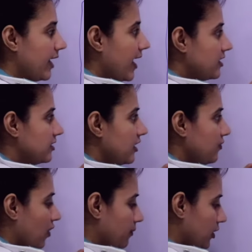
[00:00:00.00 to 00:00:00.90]
exit
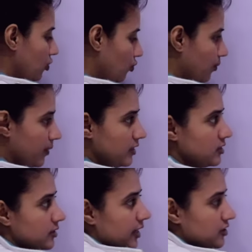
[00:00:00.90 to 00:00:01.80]
from the loop,
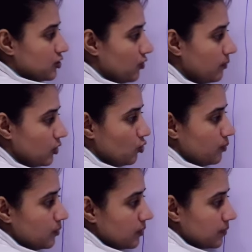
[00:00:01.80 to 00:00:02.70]
means exit from the
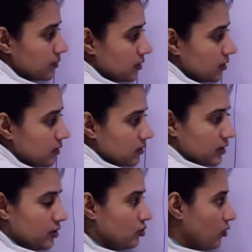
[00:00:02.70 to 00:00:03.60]
loop,
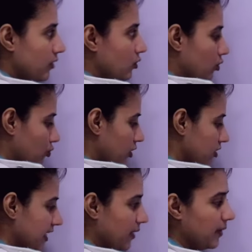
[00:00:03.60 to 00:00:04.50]
control will go to the
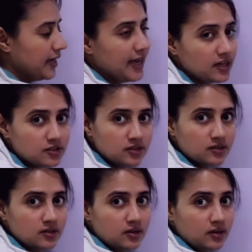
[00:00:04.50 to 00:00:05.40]
statement X.
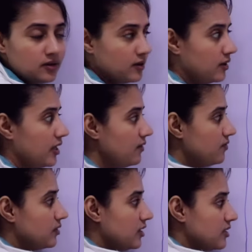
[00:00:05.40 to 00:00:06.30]

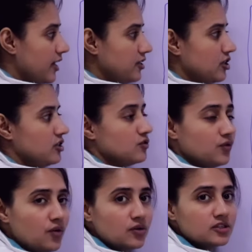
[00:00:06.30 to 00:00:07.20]
If this condition is
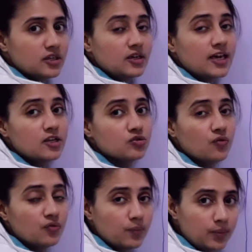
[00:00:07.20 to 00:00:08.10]
false in case
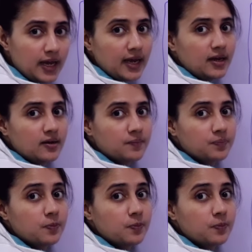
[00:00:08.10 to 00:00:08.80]
of break,